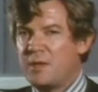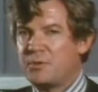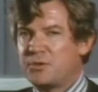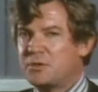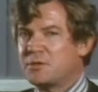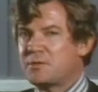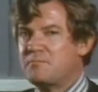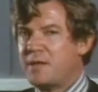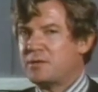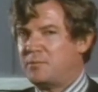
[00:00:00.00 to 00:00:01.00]
But this is a
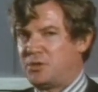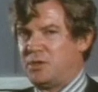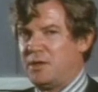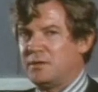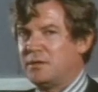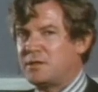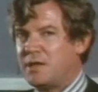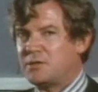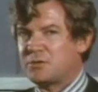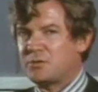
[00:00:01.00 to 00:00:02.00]
meta machine that
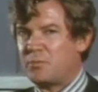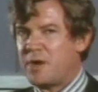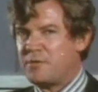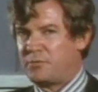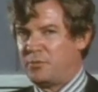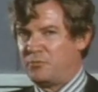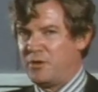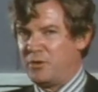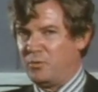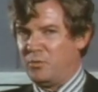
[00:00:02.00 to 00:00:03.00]
takes us away from the
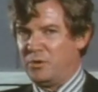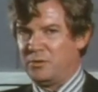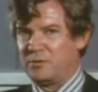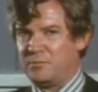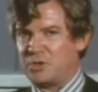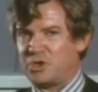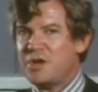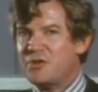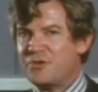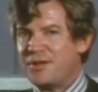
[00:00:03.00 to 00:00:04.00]
real world of
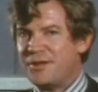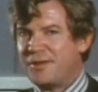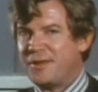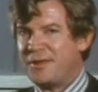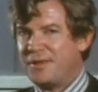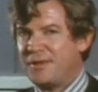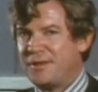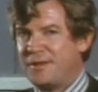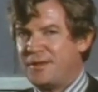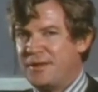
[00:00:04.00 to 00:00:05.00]
machinery
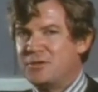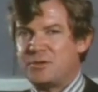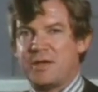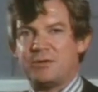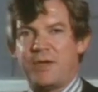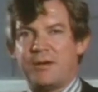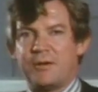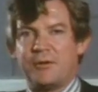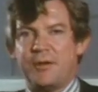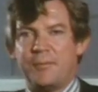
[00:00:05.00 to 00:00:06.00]
into that of
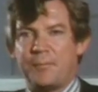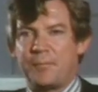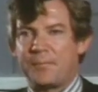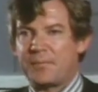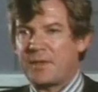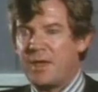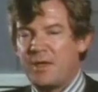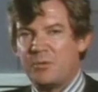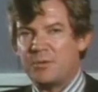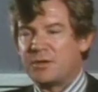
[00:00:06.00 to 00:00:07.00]
allegory,
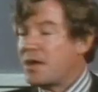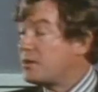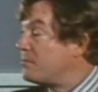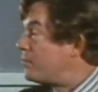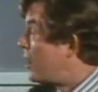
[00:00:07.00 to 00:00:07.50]
with the naked